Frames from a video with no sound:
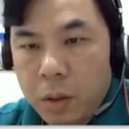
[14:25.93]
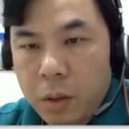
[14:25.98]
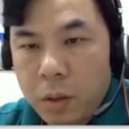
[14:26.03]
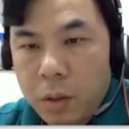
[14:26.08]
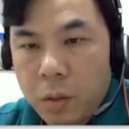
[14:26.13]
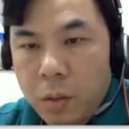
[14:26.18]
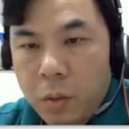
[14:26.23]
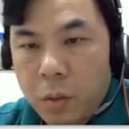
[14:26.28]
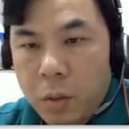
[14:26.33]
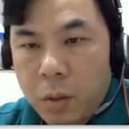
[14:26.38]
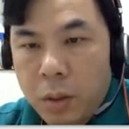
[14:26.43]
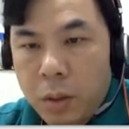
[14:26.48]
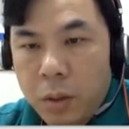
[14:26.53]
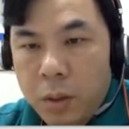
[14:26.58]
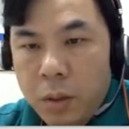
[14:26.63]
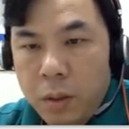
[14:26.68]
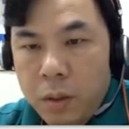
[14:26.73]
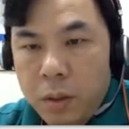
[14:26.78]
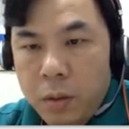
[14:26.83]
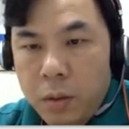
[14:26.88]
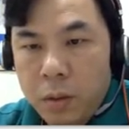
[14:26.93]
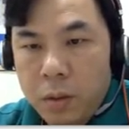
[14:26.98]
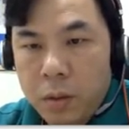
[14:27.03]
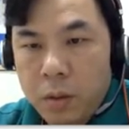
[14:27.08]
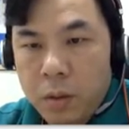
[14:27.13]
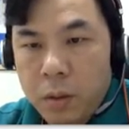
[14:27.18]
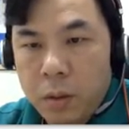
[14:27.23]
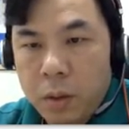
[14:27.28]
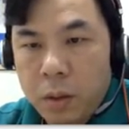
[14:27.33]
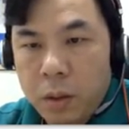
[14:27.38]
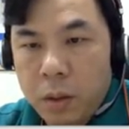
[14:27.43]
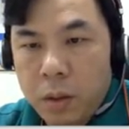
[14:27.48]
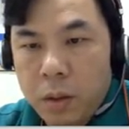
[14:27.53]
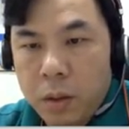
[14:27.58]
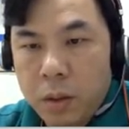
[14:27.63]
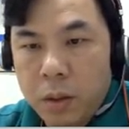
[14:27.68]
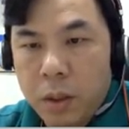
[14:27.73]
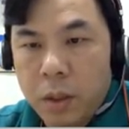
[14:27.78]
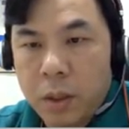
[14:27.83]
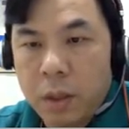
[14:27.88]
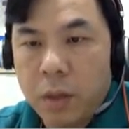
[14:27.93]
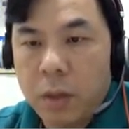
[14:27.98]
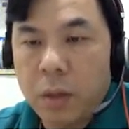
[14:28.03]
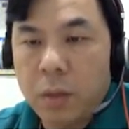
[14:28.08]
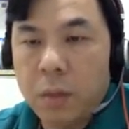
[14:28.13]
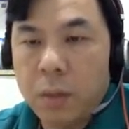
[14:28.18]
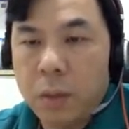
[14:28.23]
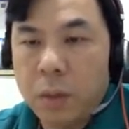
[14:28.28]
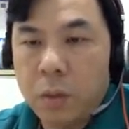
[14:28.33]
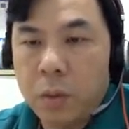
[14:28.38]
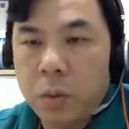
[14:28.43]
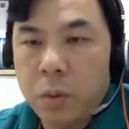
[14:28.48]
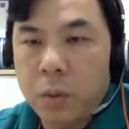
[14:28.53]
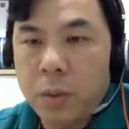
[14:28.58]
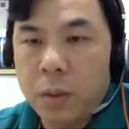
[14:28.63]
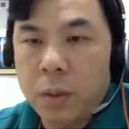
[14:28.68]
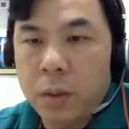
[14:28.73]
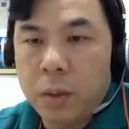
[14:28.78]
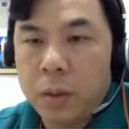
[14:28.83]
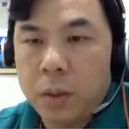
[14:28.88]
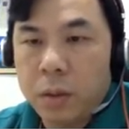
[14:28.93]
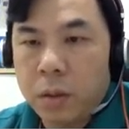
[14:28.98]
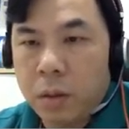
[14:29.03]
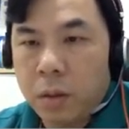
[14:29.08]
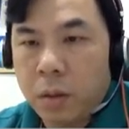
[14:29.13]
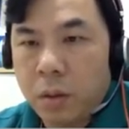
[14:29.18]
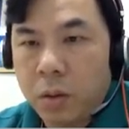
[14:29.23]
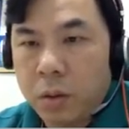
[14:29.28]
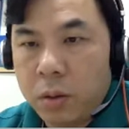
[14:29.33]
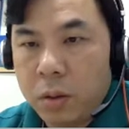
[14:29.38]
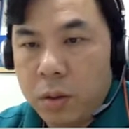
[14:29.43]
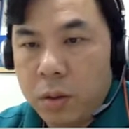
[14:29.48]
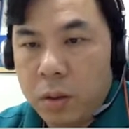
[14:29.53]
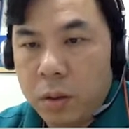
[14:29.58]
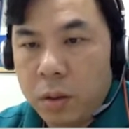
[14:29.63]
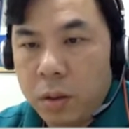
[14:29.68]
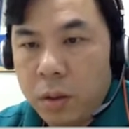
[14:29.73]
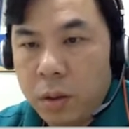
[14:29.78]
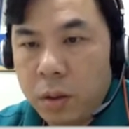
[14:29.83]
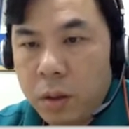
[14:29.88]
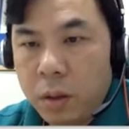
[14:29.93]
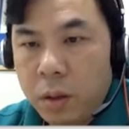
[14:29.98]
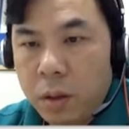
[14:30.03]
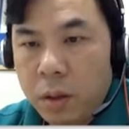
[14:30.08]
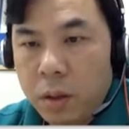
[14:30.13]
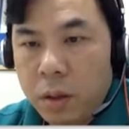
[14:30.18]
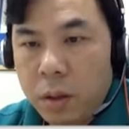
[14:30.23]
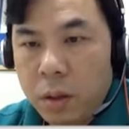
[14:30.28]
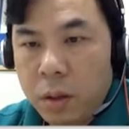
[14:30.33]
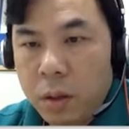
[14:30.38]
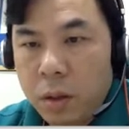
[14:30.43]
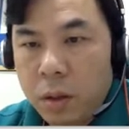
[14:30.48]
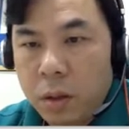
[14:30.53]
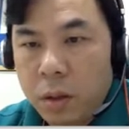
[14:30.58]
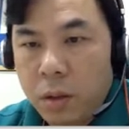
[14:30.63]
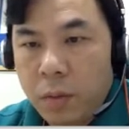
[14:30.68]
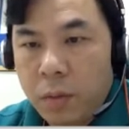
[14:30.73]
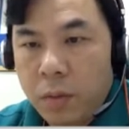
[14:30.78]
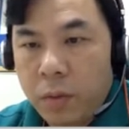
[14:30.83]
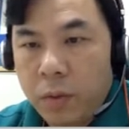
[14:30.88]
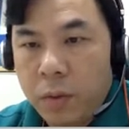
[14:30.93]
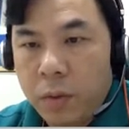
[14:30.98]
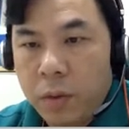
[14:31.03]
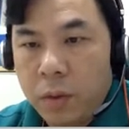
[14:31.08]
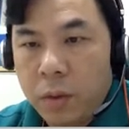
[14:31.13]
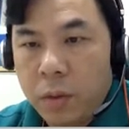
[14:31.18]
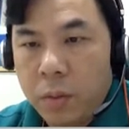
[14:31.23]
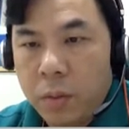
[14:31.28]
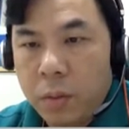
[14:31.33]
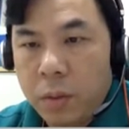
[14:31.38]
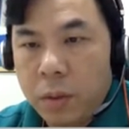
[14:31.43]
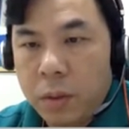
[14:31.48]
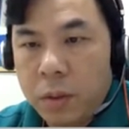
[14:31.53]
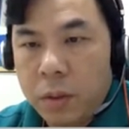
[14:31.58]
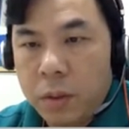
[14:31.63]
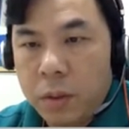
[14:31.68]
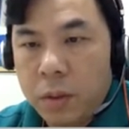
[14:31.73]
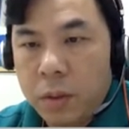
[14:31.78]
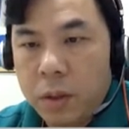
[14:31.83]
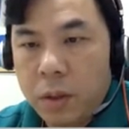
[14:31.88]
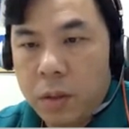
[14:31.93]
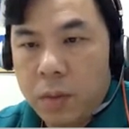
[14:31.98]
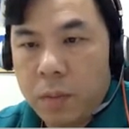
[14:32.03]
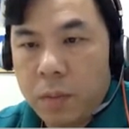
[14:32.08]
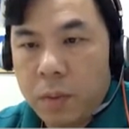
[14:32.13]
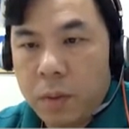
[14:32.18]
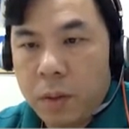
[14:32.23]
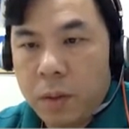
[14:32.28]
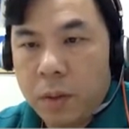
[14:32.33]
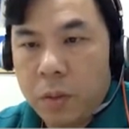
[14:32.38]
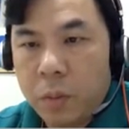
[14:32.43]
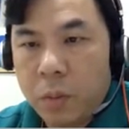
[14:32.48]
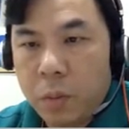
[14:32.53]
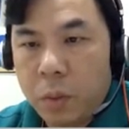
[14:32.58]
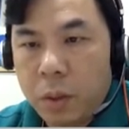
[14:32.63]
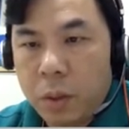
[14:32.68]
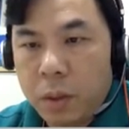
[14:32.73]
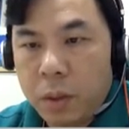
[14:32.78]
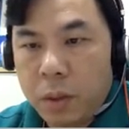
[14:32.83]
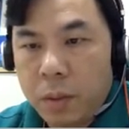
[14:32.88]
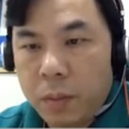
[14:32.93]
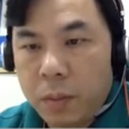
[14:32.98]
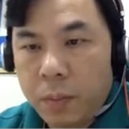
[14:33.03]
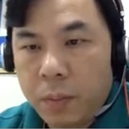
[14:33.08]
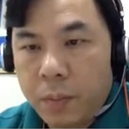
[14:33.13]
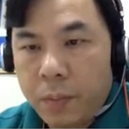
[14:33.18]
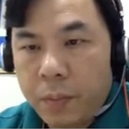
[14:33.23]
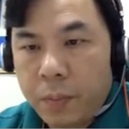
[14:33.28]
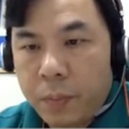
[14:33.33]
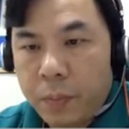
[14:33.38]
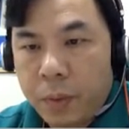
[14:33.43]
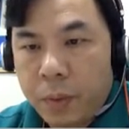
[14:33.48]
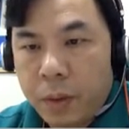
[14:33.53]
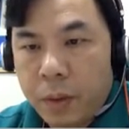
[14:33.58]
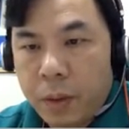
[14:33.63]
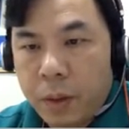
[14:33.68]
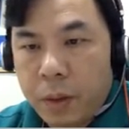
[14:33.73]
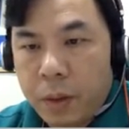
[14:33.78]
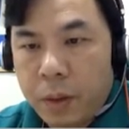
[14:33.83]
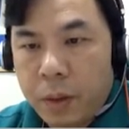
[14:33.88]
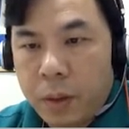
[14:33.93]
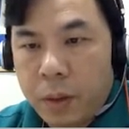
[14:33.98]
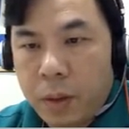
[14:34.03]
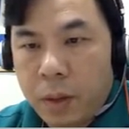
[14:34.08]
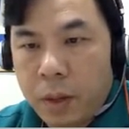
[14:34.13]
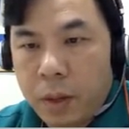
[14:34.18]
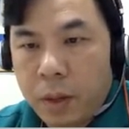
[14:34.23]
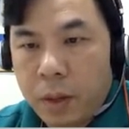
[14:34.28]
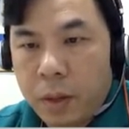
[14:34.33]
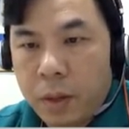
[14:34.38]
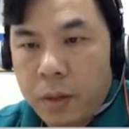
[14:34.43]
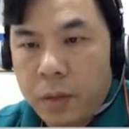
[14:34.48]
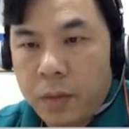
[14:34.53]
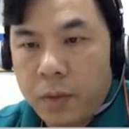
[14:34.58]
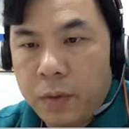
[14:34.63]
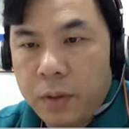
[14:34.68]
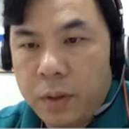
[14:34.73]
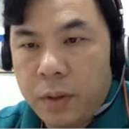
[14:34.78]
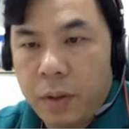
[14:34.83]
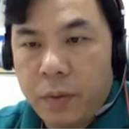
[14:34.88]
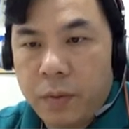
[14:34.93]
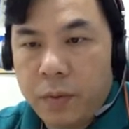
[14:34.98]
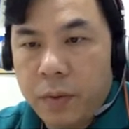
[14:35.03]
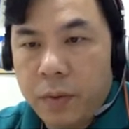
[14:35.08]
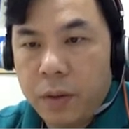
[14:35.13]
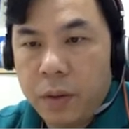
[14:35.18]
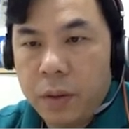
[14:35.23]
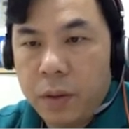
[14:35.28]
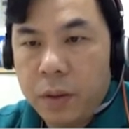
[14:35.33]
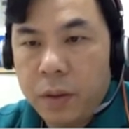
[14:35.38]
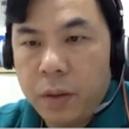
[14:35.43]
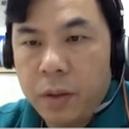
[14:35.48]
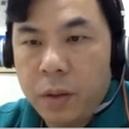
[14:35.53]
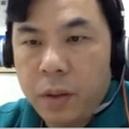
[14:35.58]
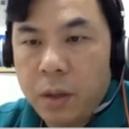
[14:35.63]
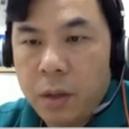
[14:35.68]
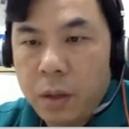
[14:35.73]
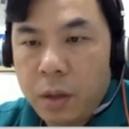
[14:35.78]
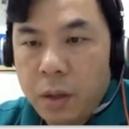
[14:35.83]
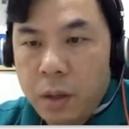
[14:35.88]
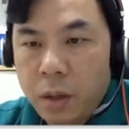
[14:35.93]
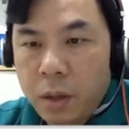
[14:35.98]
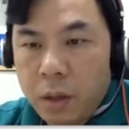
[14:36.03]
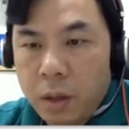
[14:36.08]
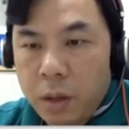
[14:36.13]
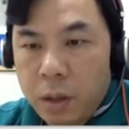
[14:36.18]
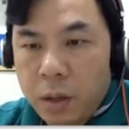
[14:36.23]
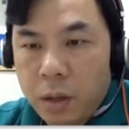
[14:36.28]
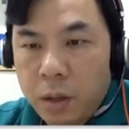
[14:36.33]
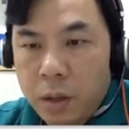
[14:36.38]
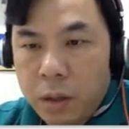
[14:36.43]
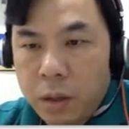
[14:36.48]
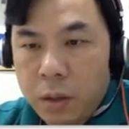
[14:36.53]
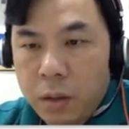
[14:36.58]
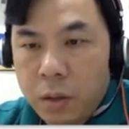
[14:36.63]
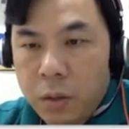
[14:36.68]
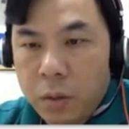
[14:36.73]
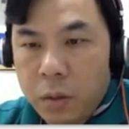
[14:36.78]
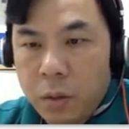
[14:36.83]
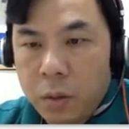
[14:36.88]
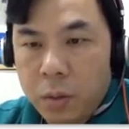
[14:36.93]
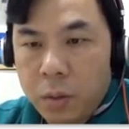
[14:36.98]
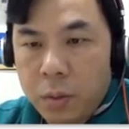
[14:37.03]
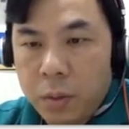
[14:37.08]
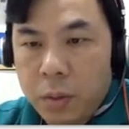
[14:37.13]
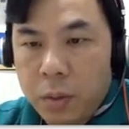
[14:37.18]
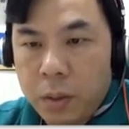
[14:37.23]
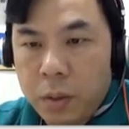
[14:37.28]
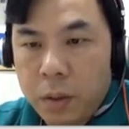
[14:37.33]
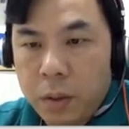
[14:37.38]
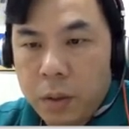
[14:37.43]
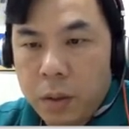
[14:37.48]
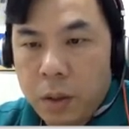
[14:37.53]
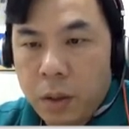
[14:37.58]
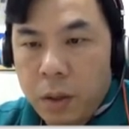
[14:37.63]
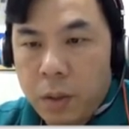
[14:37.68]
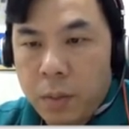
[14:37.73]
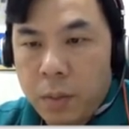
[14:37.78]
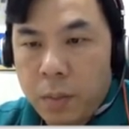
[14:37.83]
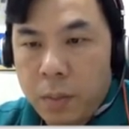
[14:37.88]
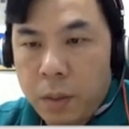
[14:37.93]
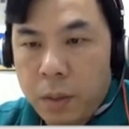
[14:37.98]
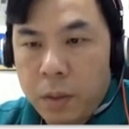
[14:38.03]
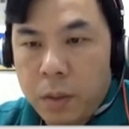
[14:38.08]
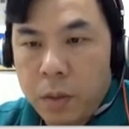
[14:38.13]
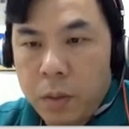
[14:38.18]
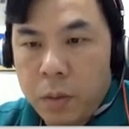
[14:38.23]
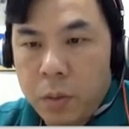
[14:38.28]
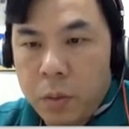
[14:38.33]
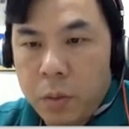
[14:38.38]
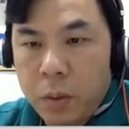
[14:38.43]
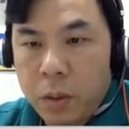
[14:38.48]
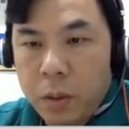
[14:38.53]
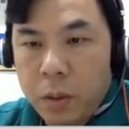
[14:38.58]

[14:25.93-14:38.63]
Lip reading: 1. So you can actually take out m minus 1 because it's a constant. Therefore, there will be 6m plus 1, negative 7, and then this one will be m minus 1.